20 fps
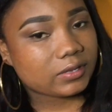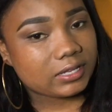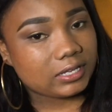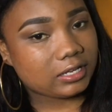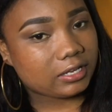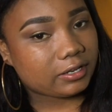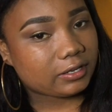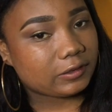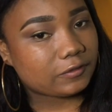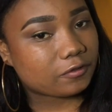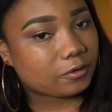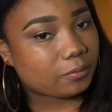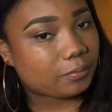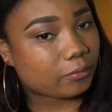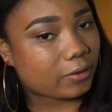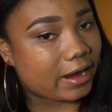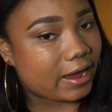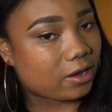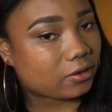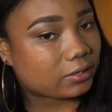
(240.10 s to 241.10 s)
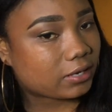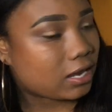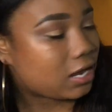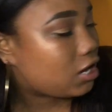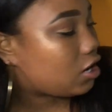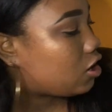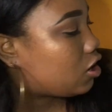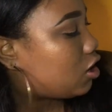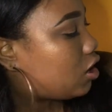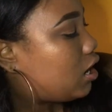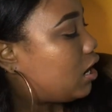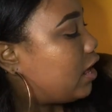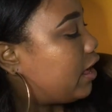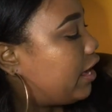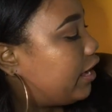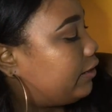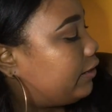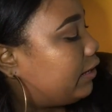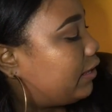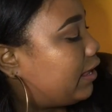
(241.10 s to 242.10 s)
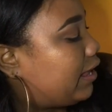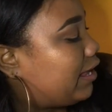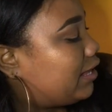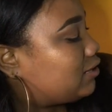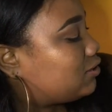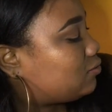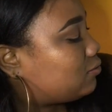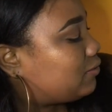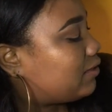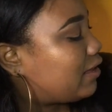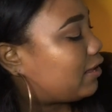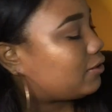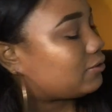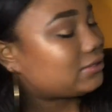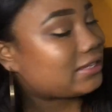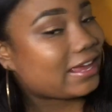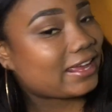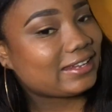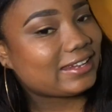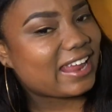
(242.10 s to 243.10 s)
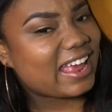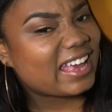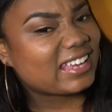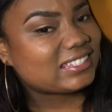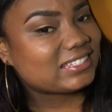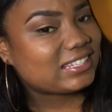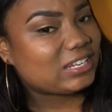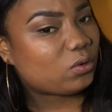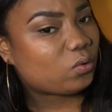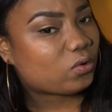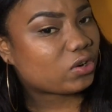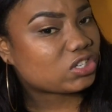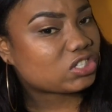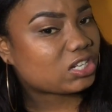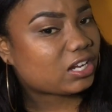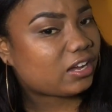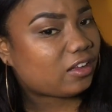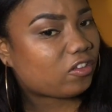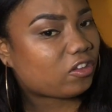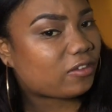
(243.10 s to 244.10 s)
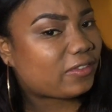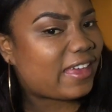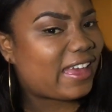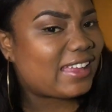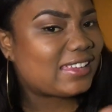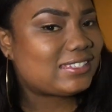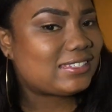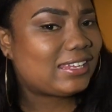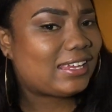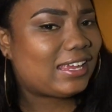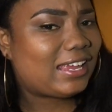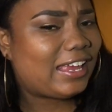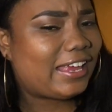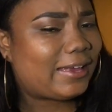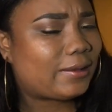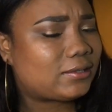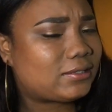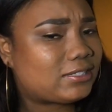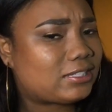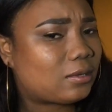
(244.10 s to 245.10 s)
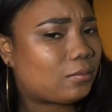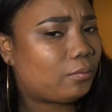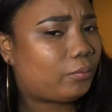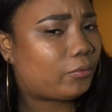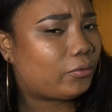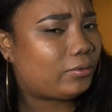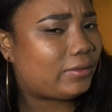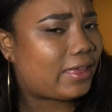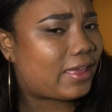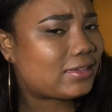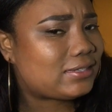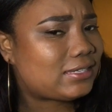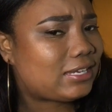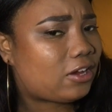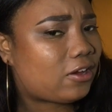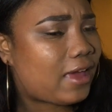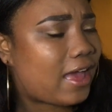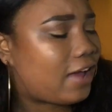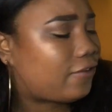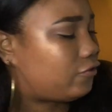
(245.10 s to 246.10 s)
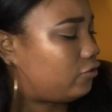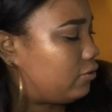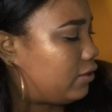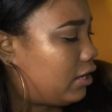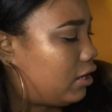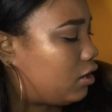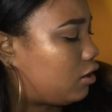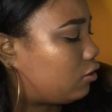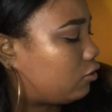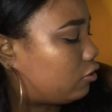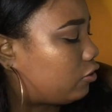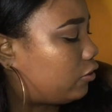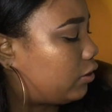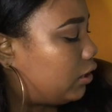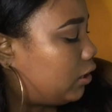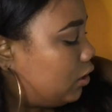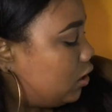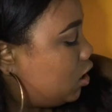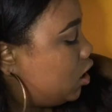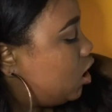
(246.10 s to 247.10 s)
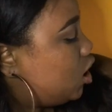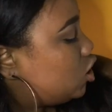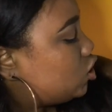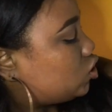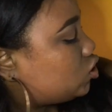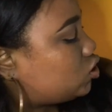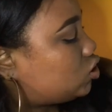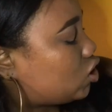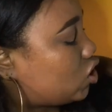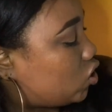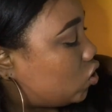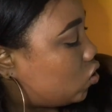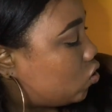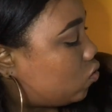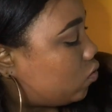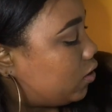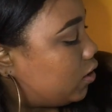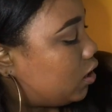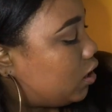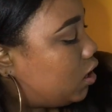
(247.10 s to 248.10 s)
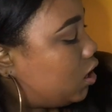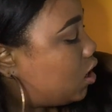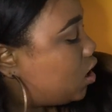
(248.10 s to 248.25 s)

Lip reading: really good for brown hair, and it canceled out that nasty orange color that's in some brunettes' hair after they color it. So